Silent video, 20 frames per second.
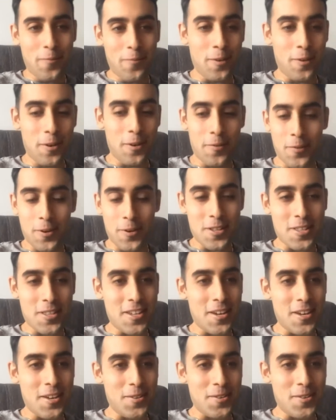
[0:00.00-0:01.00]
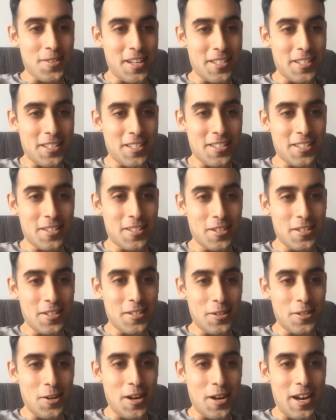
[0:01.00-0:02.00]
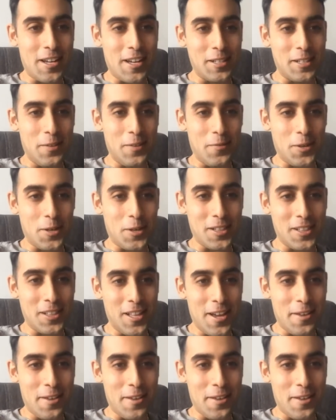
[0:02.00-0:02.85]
one foot in front of the other. That's you, you know how to live a good